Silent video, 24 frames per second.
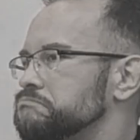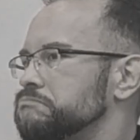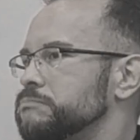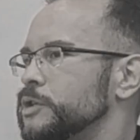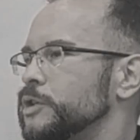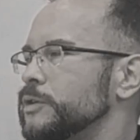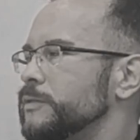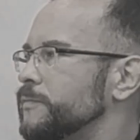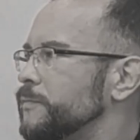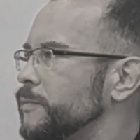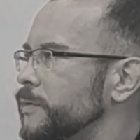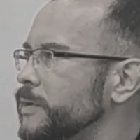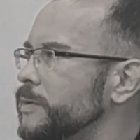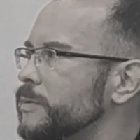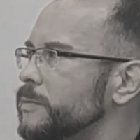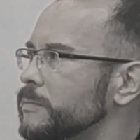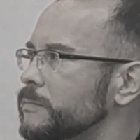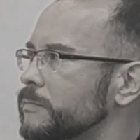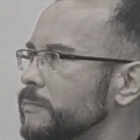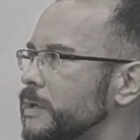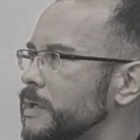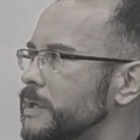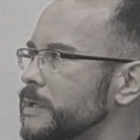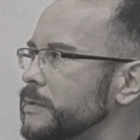Good for you,
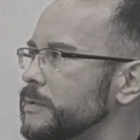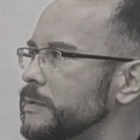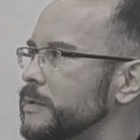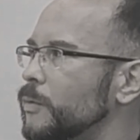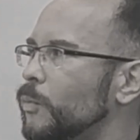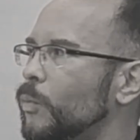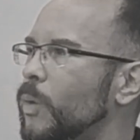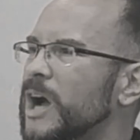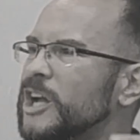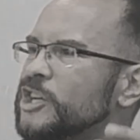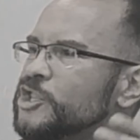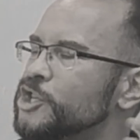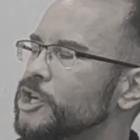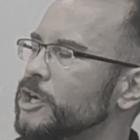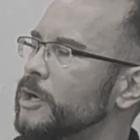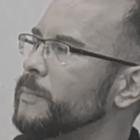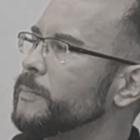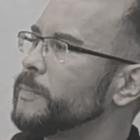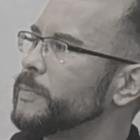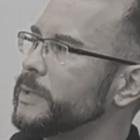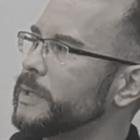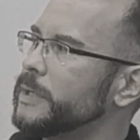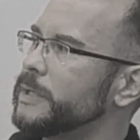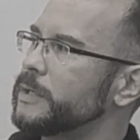right? A watch
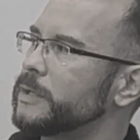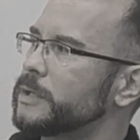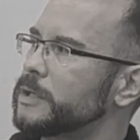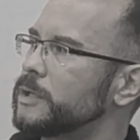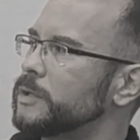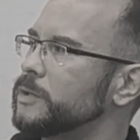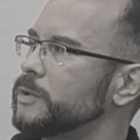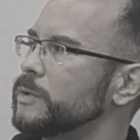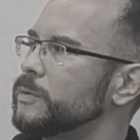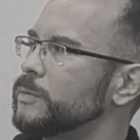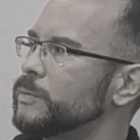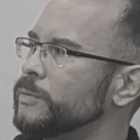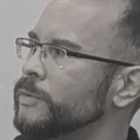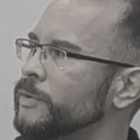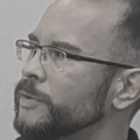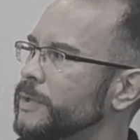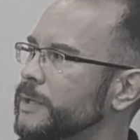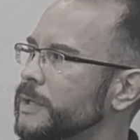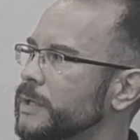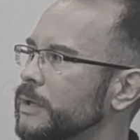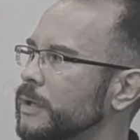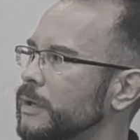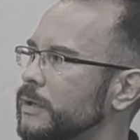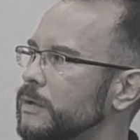company, a cologne
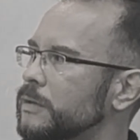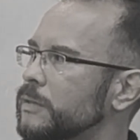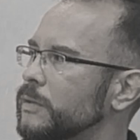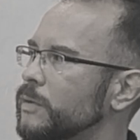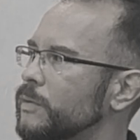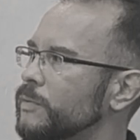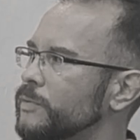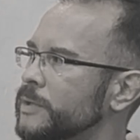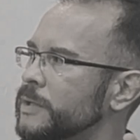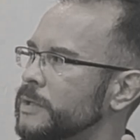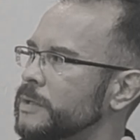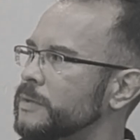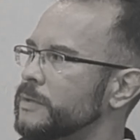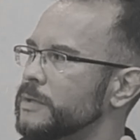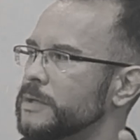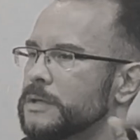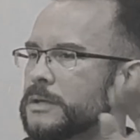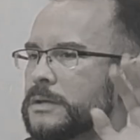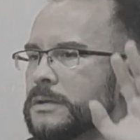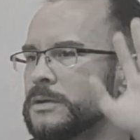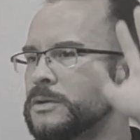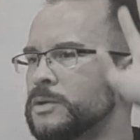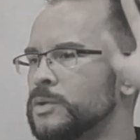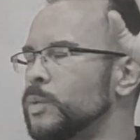thing, a clothing
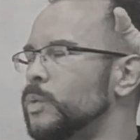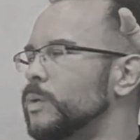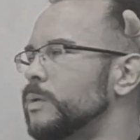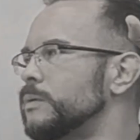thing. Cool.